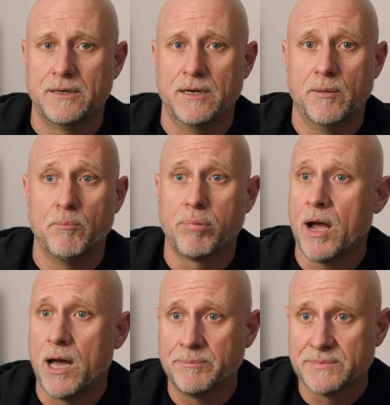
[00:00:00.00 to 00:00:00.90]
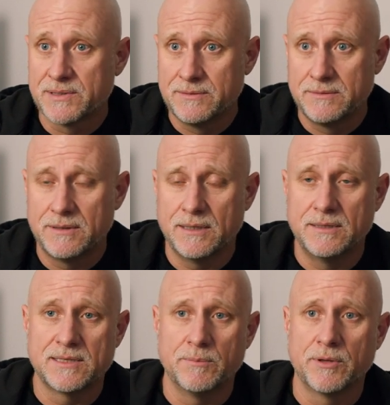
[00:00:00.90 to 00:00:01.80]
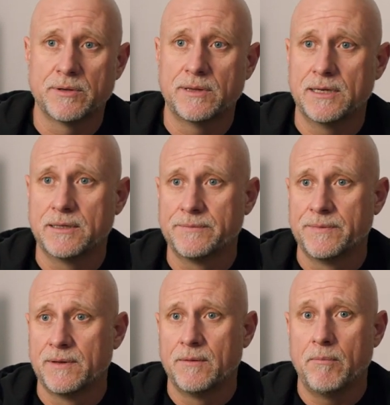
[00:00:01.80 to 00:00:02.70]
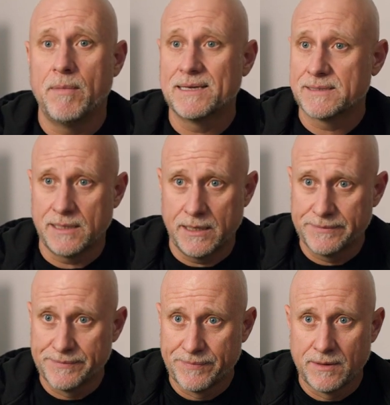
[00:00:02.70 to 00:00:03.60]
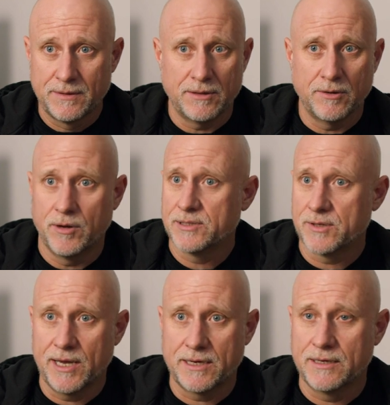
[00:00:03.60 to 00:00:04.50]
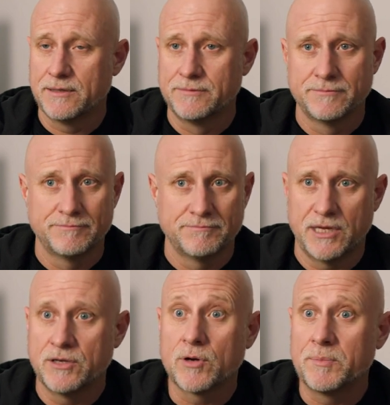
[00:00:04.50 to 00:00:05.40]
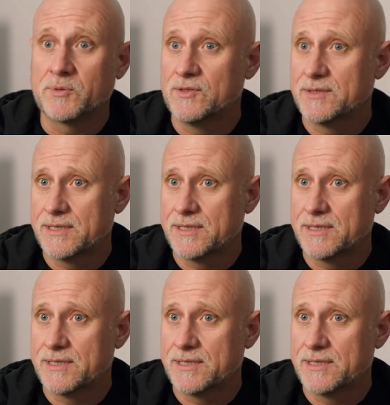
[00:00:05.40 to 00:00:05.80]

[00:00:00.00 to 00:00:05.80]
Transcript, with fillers: Uh, Brahms did a similar thing, Messiaen you know, also had a encryption